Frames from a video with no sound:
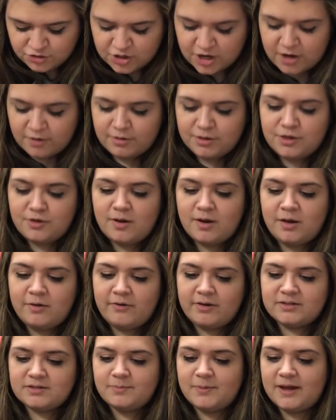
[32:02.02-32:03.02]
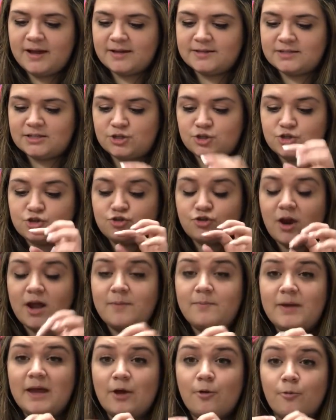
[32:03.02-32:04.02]
share it with you anyways because it's
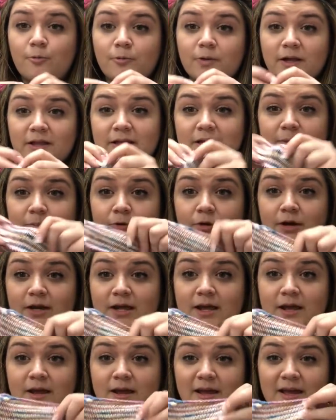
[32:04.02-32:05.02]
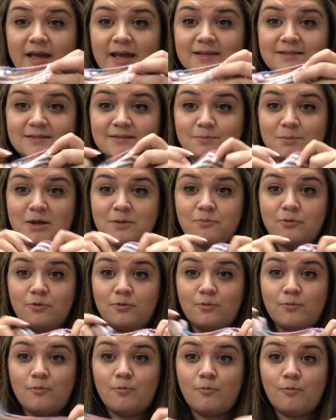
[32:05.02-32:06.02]
striping really pretty in case
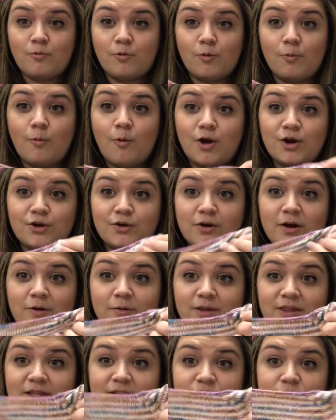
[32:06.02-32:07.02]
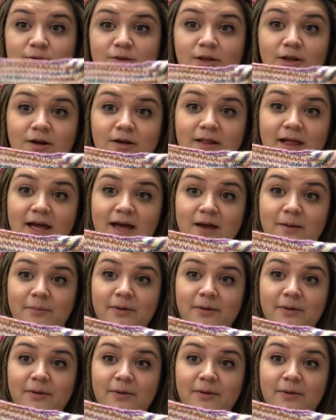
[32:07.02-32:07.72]
people were wondering what this would look like.